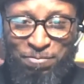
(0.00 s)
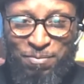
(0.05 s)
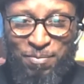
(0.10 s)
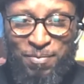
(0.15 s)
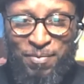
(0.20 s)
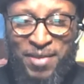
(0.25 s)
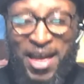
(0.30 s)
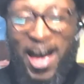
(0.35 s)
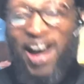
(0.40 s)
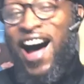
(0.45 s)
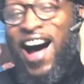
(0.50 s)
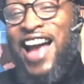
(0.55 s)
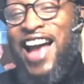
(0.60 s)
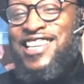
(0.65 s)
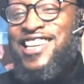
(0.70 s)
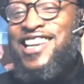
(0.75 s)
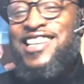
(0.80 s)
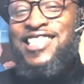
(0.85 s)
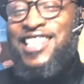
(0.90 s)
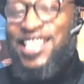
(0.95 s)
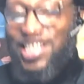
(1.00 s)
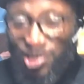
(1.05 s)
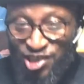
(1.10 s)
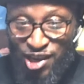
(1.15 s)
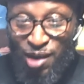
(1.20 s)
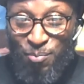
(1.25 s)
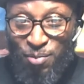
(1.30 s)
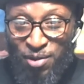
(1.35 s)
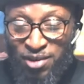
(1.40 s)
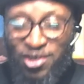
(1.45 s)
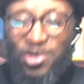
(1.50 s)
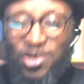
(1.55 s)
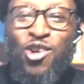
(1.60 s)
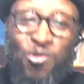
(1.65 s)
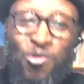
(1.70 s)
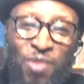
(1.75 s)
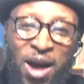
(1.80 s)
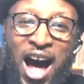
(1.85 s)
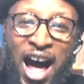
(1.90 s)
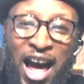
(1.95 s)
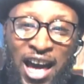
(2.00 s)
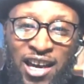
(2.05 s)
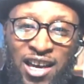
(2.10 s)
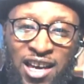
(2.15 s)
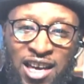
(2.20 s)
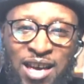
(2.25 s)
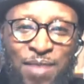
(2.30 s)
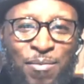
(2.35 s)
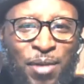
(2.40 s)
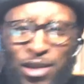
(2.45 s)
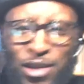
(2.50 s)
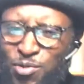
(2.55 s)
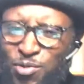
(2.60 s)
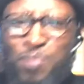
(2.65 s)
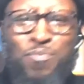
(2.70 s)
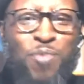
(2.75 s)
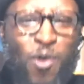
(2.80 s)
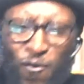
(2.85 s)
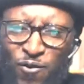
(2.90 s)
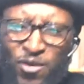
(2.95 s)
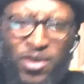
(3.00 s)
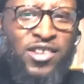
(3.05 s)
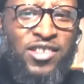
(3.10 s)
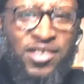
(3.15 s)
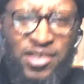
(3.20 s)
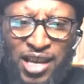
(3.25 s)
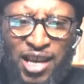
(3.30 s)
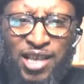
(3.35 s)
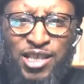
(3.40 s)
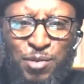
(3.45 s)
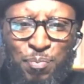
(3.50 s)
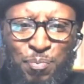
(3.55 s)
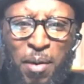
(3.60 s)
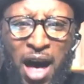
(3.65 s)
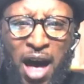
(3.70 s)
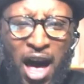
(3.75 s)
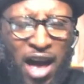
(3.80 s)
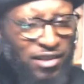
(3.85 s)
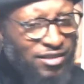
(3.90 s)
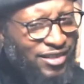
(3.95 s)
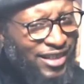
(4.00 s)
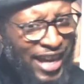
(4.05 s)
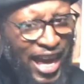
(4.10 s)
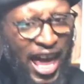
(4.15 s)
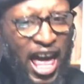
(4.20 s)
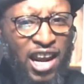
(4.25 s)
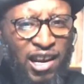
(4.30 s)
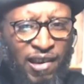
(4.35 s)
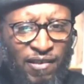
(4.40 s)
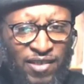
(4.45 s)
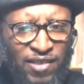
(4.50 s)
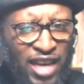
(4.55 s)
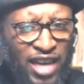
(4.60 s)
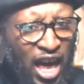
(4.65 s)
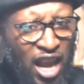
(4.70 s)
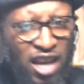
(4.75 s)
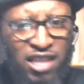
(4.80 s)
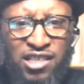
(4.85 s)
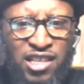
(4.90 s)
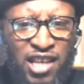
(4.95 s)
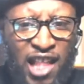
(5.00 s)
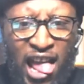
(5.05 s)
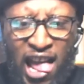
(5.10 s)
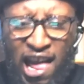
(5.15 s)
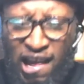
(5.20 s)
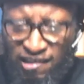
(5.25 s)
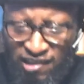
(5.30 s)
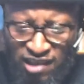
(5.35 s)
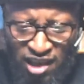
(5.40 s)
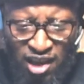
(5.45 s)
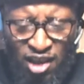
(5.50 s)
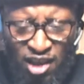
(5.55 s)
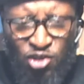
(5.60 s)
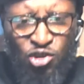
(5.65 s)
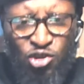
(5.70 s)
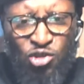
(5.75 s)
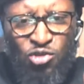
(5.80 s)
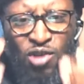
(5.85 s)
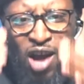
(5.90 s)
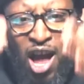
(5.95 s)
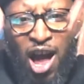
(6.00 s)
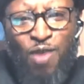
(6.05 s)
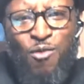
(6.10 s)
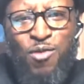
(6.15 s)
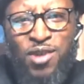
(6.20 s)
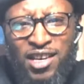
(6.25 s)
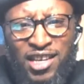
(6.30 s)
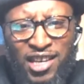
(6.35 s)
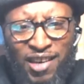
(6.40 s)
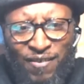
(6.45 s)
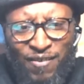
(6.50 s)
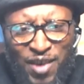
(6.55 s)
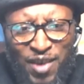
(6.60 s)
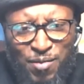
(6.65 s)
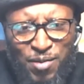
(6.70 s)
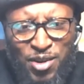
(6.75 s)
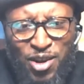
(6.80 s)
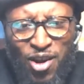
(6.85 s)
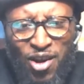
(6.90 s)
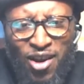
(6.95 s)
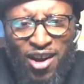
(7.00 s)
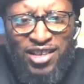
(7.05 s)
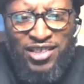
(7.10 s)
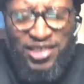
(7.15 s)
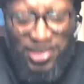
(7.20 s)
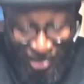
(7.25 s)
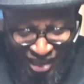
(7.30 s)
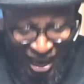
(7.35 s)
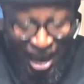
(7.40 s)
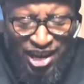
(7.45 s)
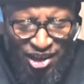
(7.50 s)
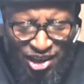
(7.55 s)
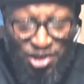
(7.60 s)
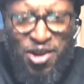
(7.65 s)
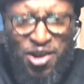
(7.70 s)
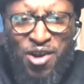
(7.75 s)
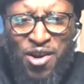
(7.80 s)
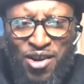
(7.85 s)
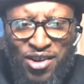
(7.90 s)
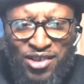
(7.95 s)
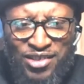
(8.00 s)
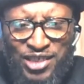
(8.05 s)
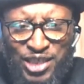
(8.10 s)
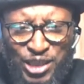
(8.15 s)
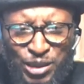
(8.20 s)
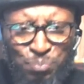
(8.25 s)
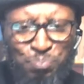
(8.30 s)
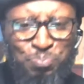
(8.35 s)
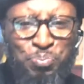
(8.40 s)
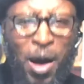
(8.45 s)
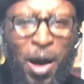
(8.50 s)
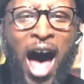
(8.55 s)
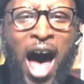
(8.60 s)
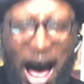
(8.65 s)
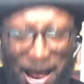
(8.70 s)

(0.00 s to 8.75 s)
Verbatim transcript: Now, I did this separate. You know why? Because we both from the same spot, Cali. Cali's in the house. So I want to give him a, a standalone spot